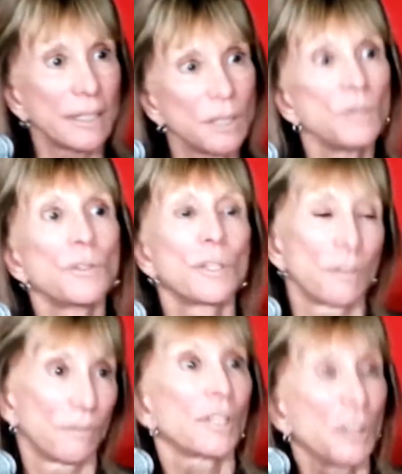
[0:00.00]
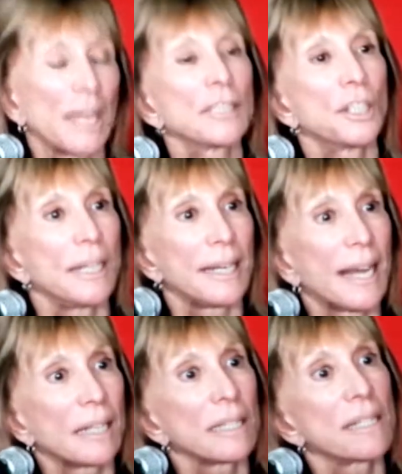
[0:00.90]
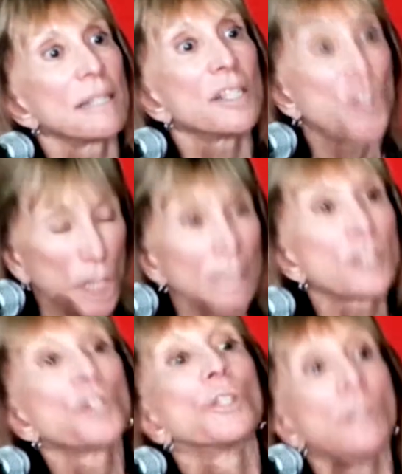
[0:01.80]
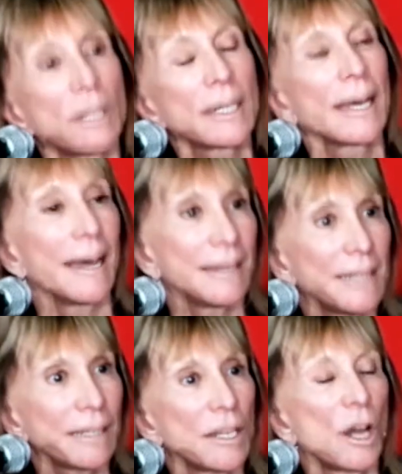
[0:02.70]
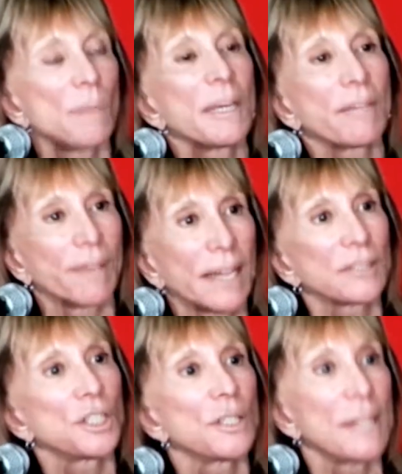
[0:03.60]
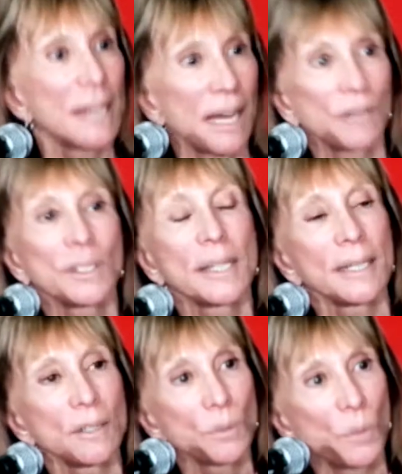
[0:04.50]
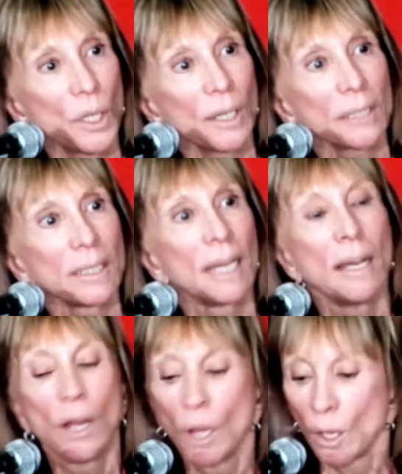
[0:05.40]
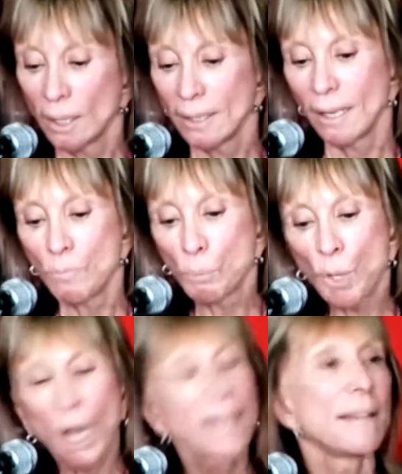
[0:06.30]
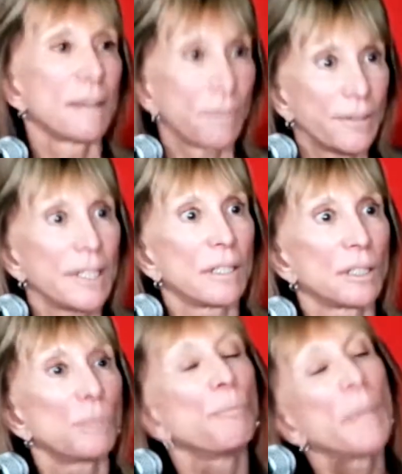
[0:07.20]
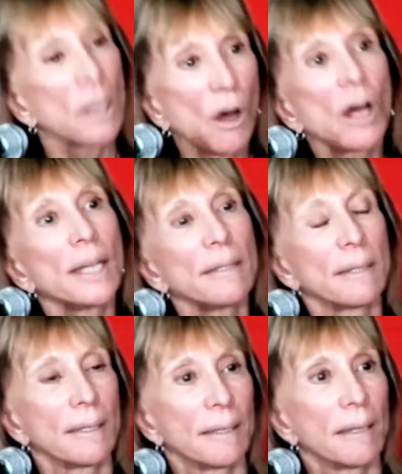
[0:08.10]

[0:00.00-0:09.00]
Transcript: that used regression analysis just to look at economic factors and how states work, broadened the field beyond